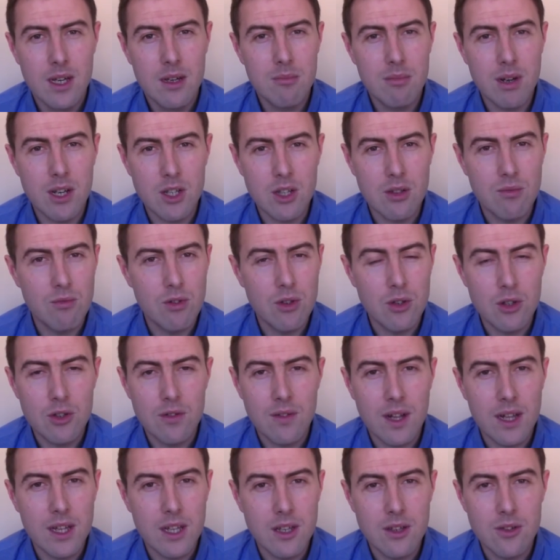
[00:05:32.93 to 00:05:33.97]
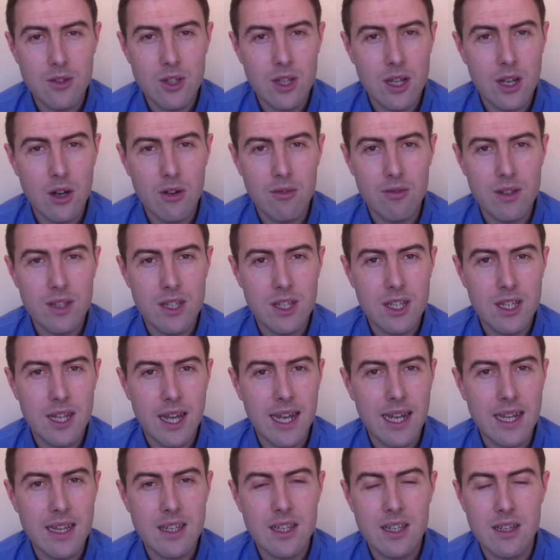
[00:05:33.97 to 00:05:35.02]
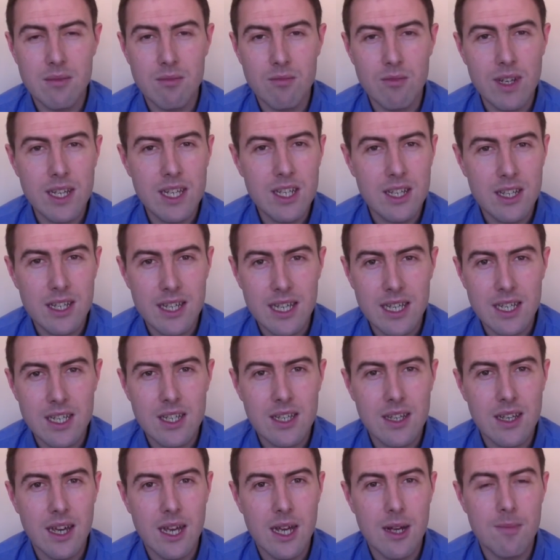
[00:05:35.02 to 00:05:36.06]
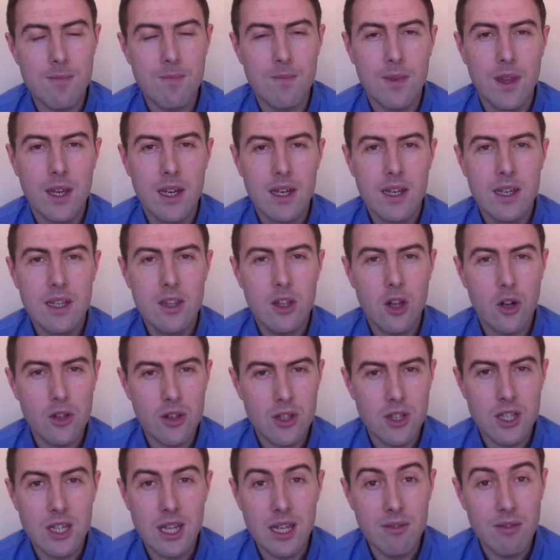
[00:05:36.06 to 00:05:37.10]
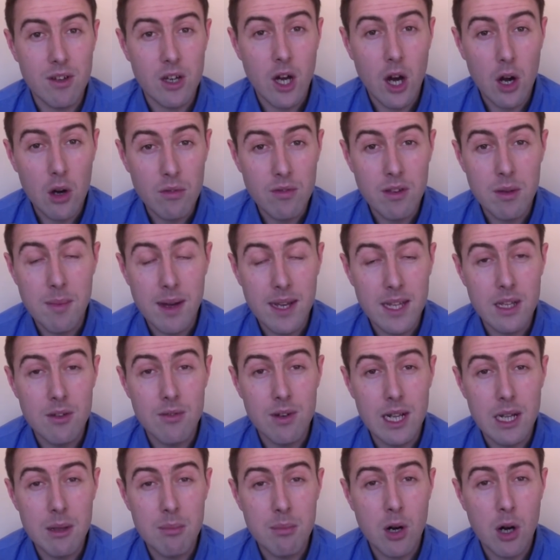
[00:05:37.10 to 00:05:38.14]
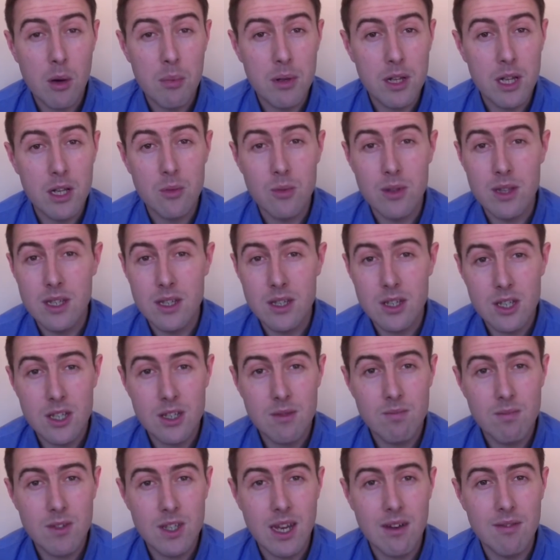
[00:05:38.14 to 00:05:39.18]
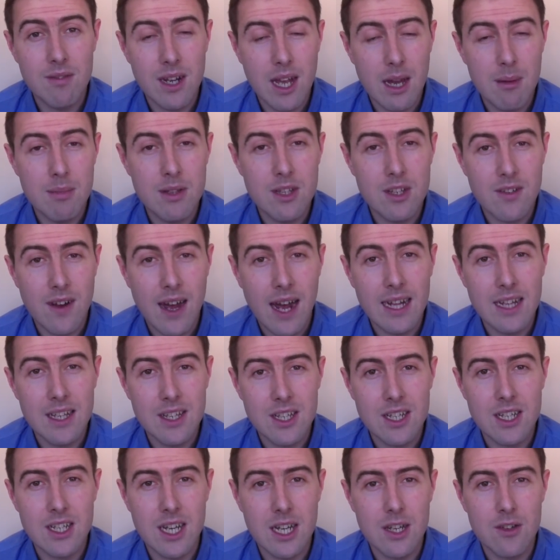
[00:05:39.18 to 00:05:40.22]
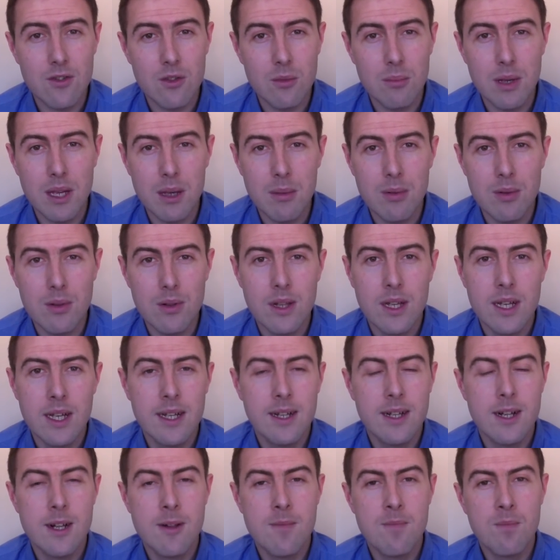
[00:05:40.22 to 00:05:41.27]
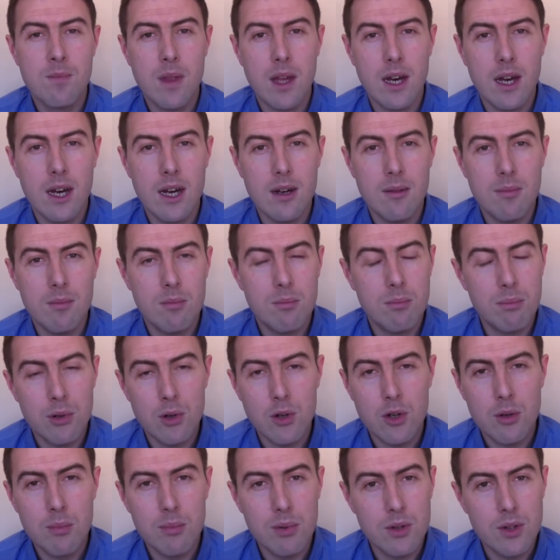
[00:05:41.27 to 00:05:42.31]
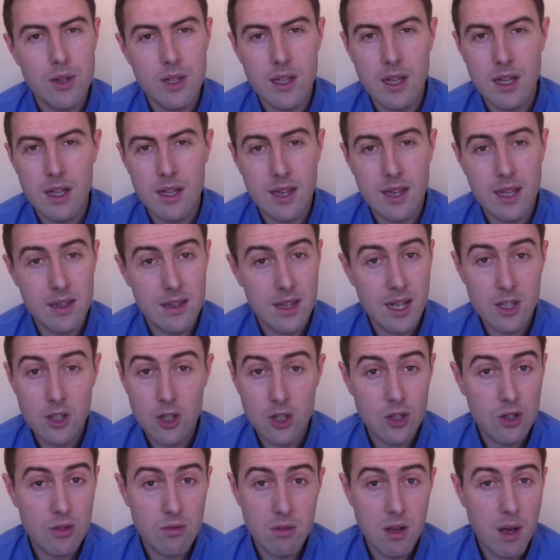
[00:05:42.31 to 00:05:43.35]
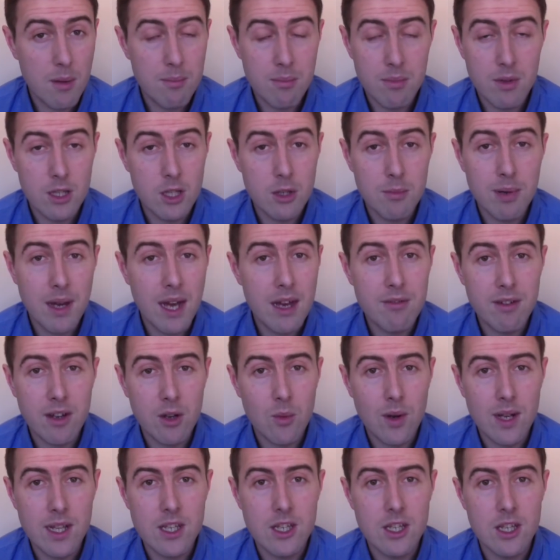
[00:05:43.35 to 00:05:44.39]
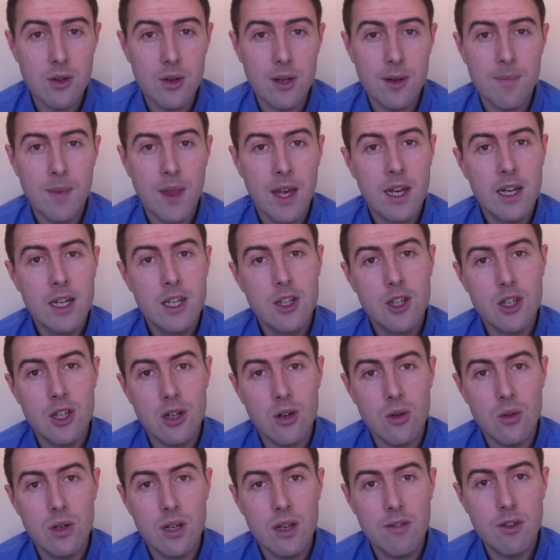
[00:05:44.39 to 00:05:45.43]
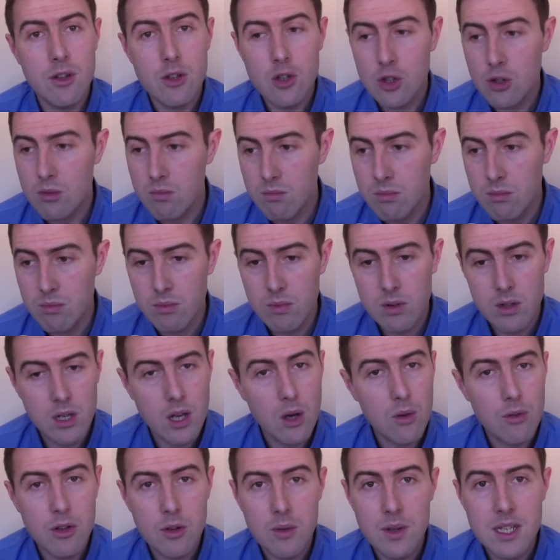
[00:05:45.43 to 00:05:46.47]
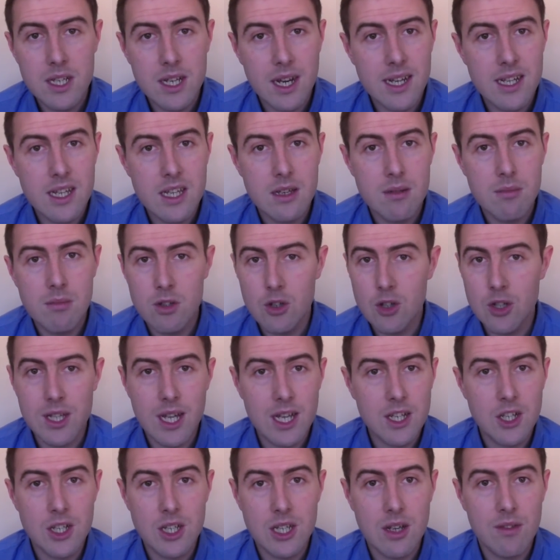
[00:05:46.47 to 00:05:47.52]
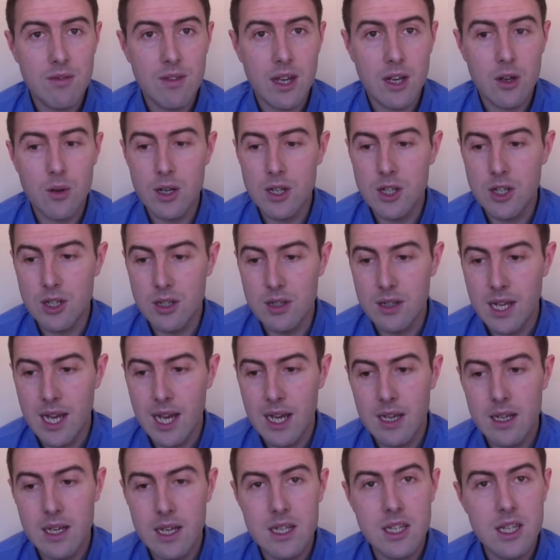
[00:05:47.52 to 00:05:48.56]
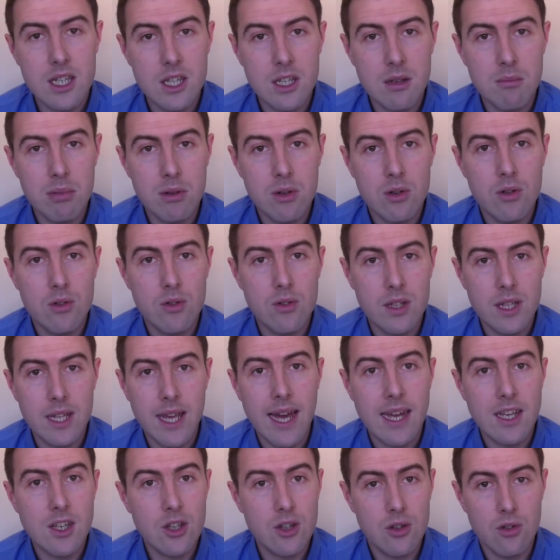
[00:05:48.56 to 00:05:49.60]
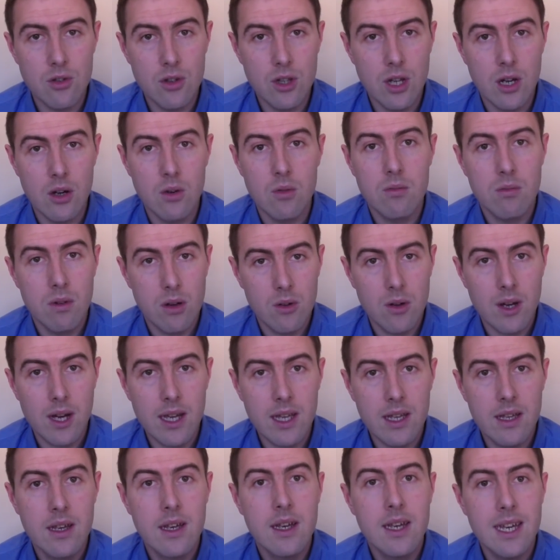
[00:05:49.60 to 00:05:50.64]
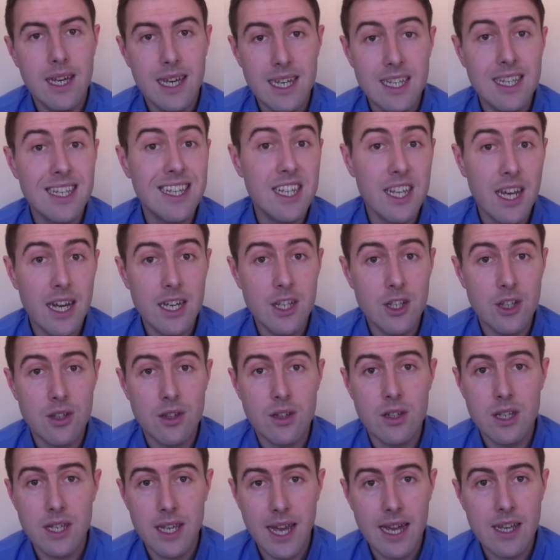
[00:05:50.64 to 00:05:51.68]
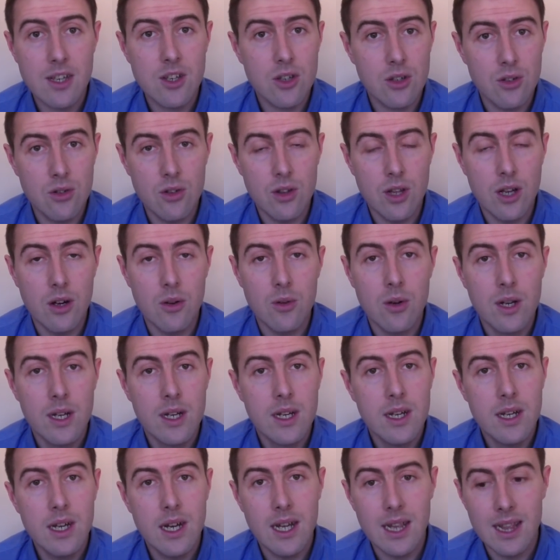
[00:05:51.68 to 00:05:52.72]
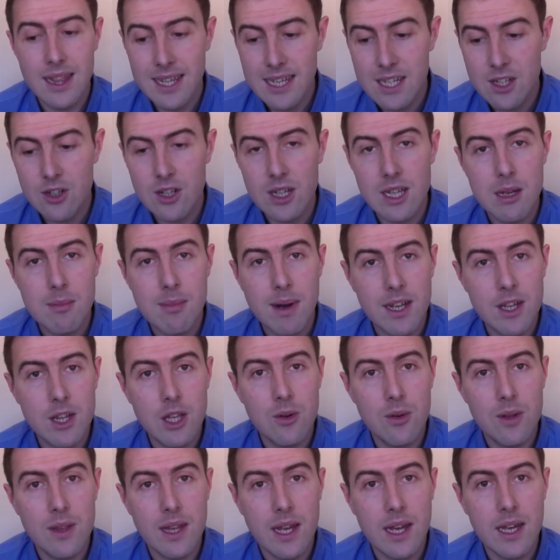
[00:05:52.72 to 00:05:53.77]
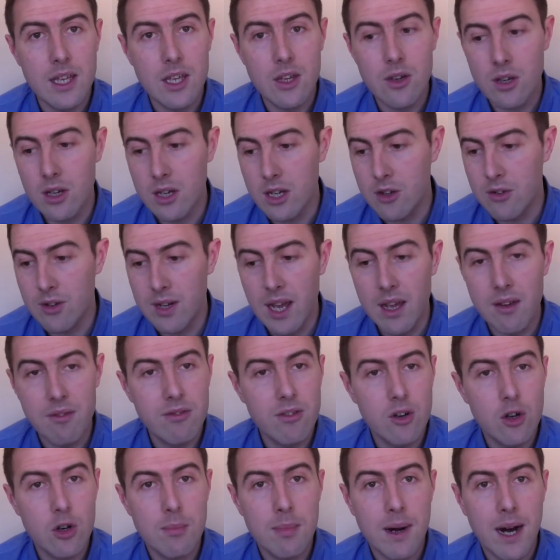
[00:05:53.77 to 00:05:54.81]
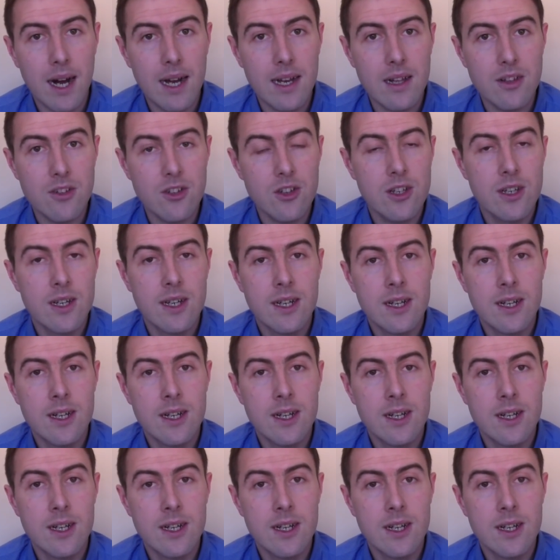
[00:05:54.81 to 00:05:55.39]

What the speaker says: President Roosevelt used it over in the States in recent years. Dr. Stephen Covey made it really popular with his Seven Habits of Highly Successful People book. But that's just it's a perfect way to do it. So if you just go through each item and just ask yourself that question, is this important? Yes or no. Okay. Is this urgent? Yes or no. And literally by doing that, you can create four piles.